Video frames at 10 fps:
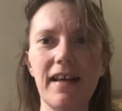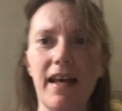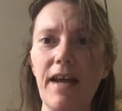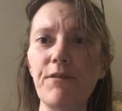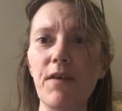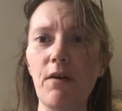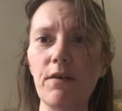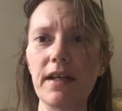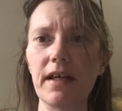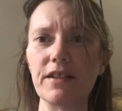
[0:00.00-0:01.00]
I
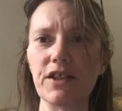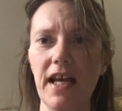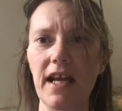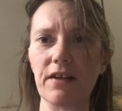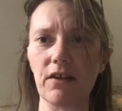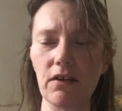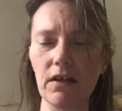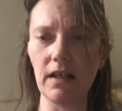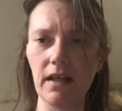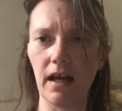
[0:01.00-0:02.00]
found a channel,
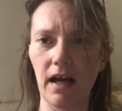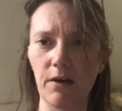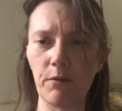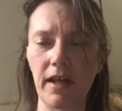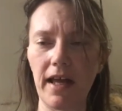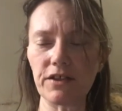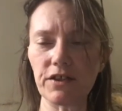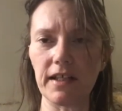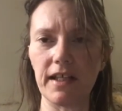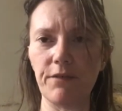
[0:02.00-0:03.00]
well
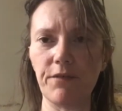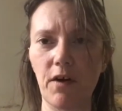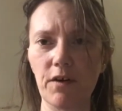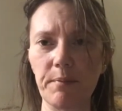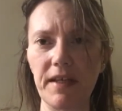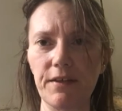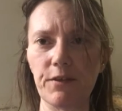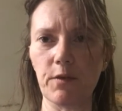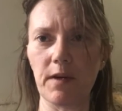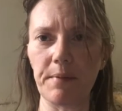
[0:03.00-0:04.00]
actually he found me
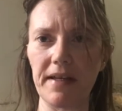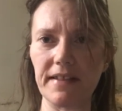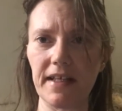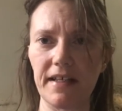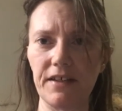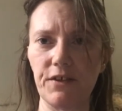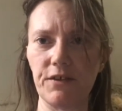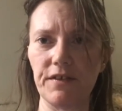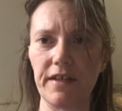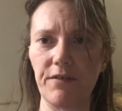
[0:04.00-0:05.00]
through one of my Techie
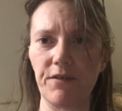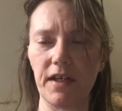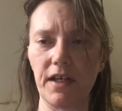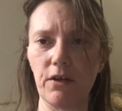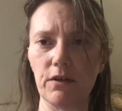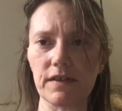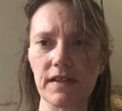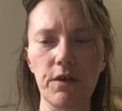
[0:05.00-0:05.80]
Tuesday videos.